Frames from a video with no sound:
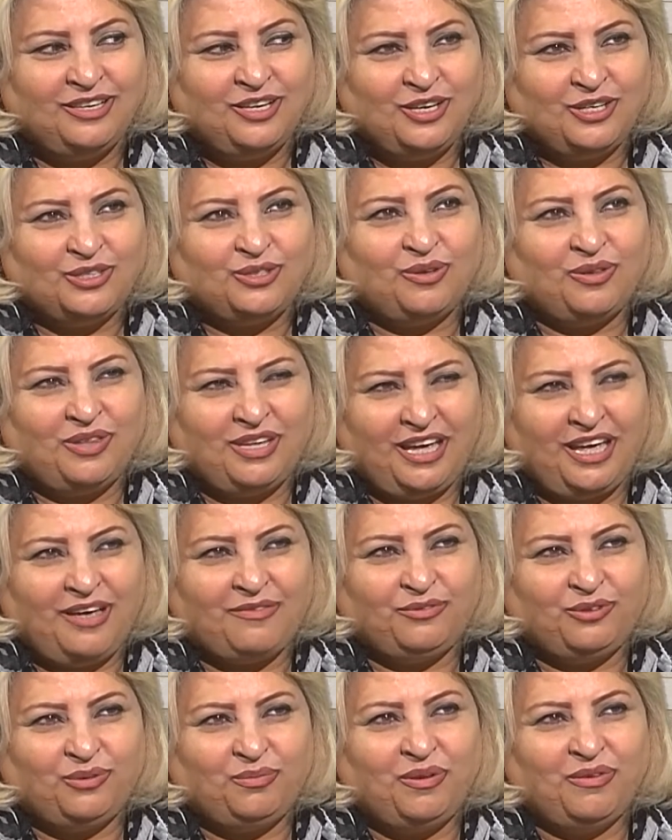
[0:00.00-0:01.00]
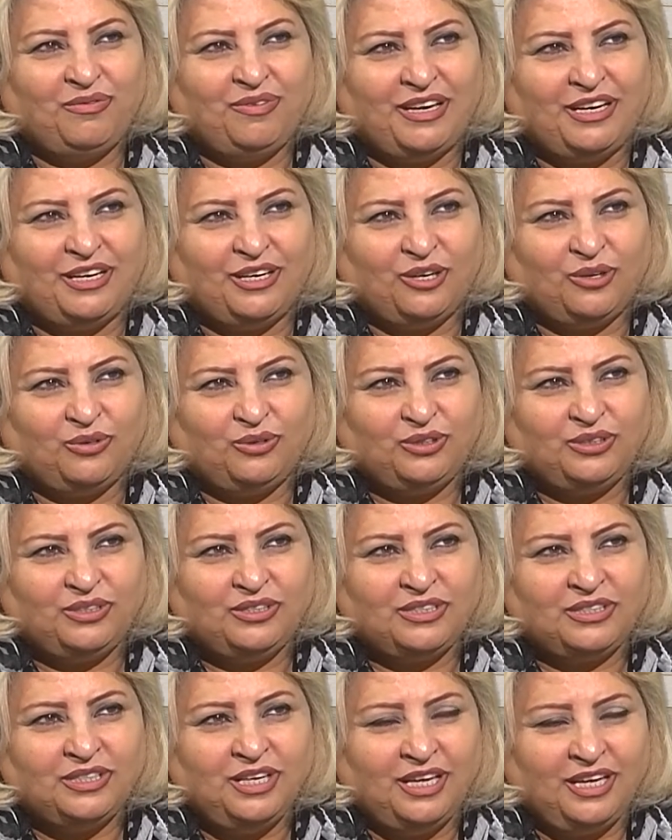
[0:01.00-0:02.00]
So they have to be very
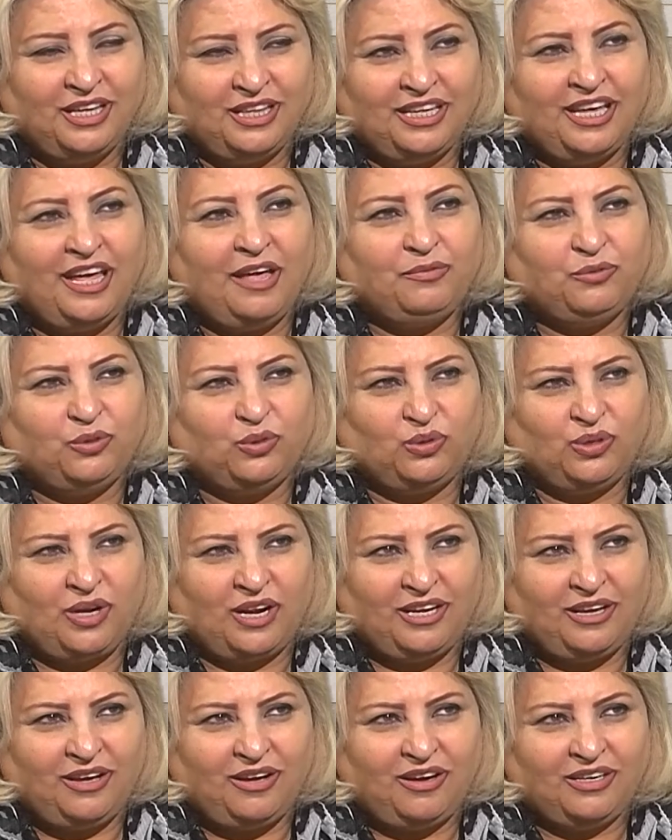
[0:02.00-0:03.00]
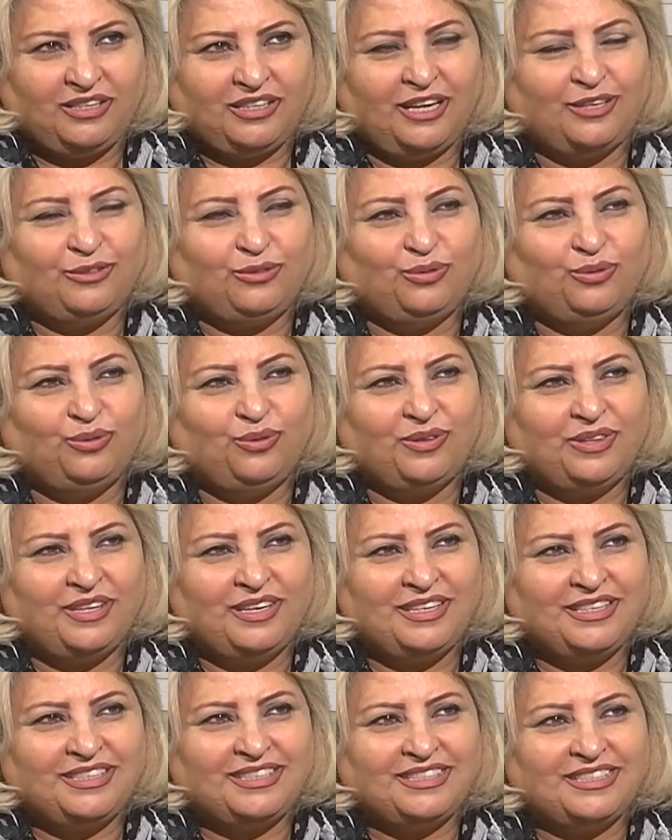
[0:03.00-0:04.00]
cautious. They have to try hard and to do
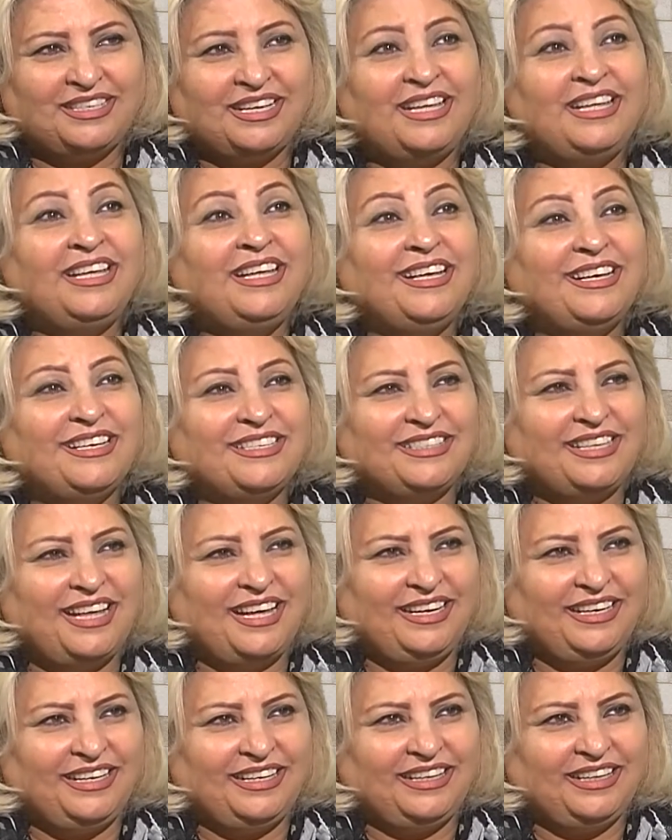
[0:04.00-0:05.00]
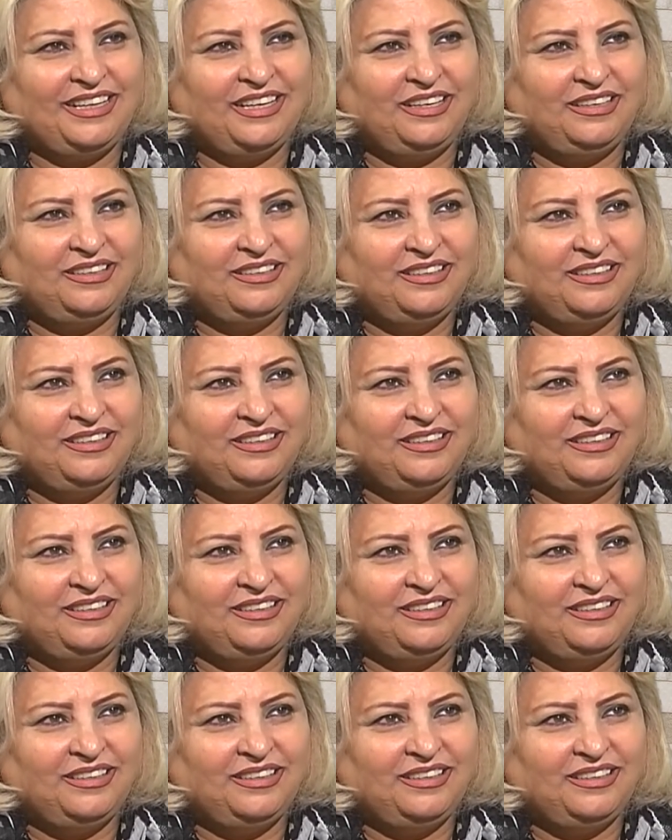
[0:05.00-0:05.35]
things silently,